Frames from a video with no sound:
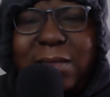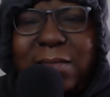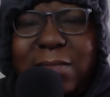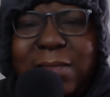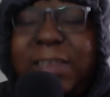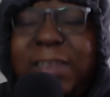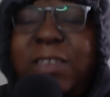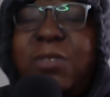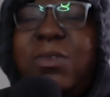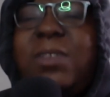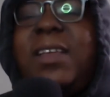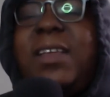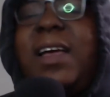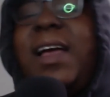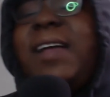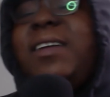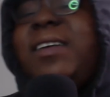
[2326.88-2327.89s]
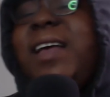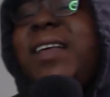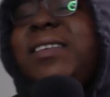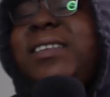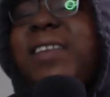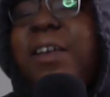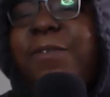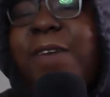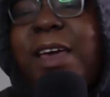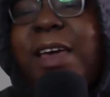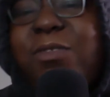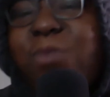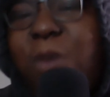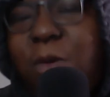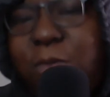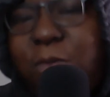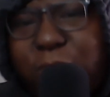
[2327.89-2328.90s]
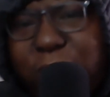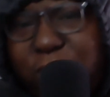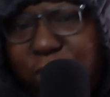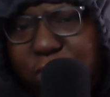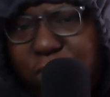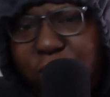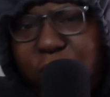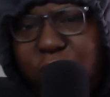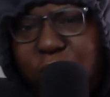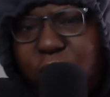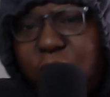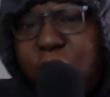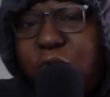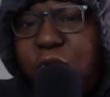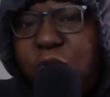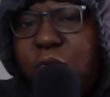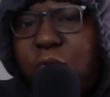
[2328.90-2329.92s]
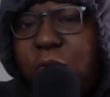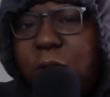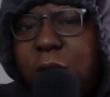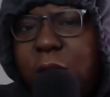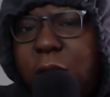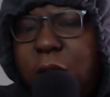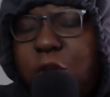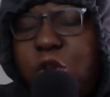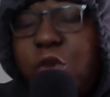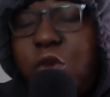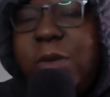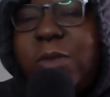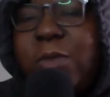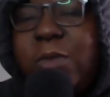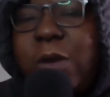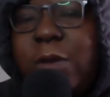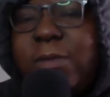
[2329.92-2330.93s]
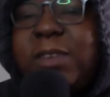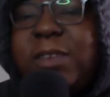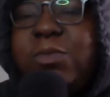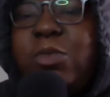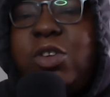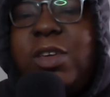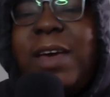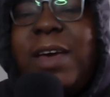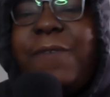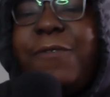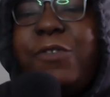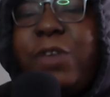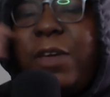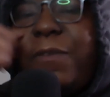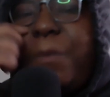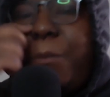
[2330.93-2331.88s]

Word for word: This is and Southgate as well. You as well. This is what you get for not even